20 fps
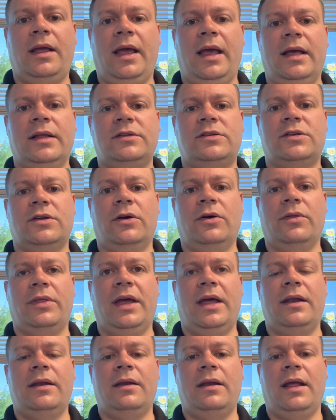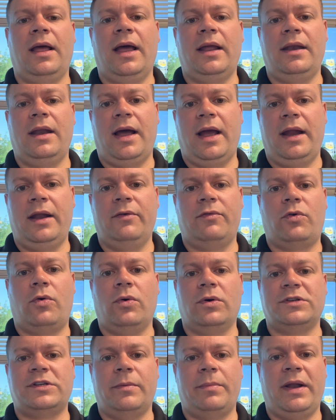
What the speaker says: And so then at night, of course,